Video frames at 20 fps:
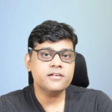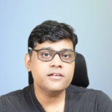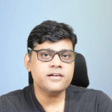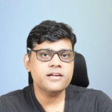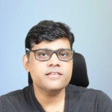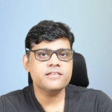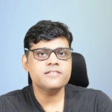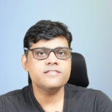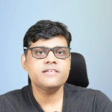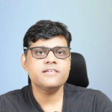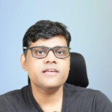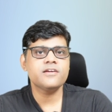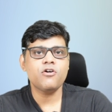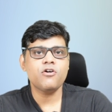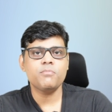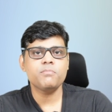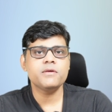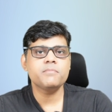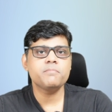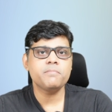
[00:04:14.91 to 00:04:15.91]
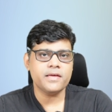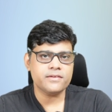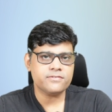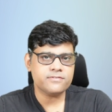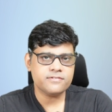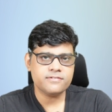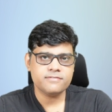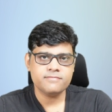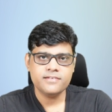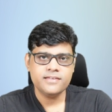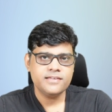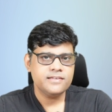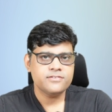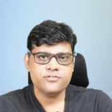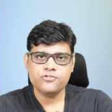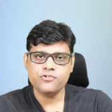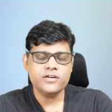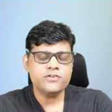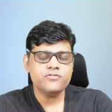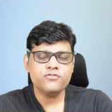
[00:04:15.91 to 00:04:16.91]
the necessary copy paste.
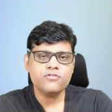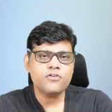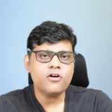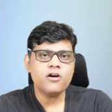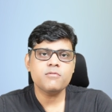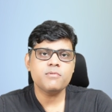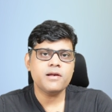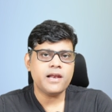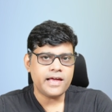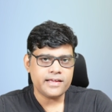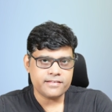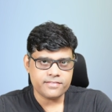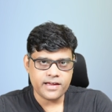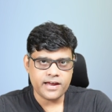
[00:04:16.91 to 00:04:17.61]
So it should not be like